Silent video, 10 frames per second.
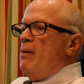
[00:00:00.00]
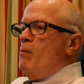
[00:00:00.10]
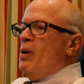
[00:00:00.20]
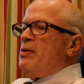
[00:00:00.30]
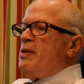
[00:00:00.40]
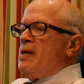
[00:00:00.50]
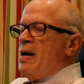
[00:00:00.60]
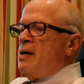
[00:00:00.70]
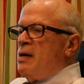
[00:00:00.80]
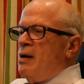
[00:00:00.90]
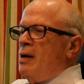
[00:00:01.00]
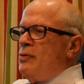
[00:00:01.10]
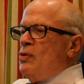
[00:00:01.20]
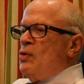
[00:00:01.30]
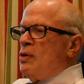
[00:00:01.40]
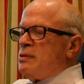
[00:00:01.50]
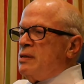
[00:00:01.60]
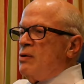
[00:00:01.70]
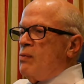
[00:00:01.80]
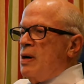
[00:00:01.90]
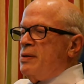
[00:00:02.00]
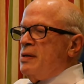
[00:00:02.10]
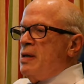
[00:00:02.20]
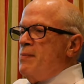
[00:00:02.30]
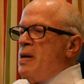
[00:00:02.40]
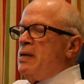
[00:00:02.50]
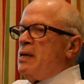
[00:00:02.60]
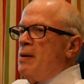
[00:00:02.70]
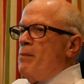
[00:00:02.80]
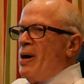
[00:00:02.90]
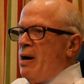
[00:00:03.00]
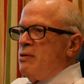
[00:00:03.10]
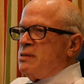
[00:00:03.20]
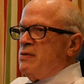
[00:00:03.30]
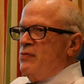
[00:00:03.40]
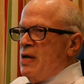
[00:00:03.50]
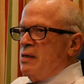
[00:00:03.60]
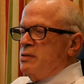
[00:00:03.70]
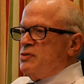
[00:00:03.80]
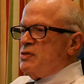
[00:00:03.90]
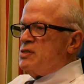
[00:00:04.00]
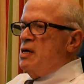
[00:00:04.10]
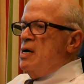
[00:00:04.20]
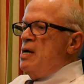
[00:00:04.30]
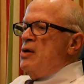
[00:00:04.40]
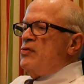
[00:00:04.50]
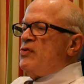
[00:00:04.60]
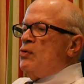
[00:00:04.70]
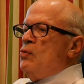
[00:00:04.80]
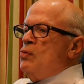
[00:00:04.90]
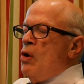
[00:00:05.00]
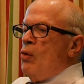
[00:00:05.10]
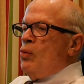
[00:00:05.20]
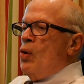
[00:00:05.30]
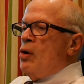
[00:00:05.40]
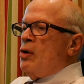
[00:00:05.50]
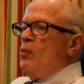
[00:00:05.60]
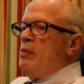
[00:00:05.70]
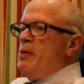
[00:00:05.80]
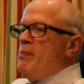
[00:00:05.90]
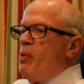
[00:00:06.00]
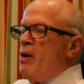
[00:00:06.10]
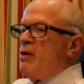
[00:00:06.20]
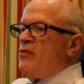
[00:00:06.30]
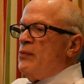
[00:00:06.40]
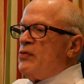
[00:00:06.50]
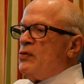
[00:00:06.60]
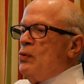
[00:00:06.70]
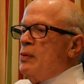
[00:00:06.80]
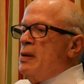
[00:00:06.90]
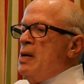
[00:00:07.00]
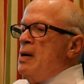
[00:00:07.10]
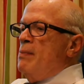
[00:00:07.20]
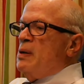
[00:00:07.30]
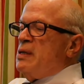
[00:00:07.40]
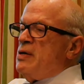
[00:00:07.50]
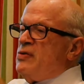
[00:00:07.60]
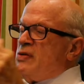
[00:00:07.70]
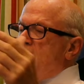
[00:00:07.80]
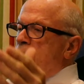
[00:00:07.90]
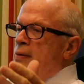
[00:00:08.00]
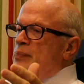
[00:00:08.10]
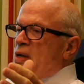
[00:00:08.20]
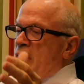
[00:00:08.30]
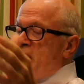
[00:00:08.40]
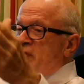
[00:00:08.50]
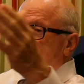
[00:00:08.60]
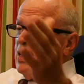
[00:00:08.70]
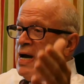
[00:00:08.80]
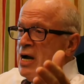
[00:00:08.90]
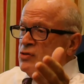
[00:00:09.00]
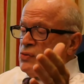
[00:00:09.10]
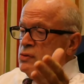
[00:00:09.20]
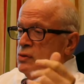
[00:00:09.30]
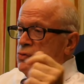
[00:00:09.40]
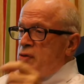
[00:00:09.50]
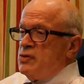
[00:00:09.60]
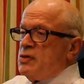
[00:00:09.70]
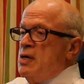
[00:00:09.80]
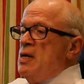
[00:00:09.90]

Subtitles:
But thank God New York did the right thing. They made it comparative negligence. So you no longer would be barred from suing. But let's say, and they actually do this,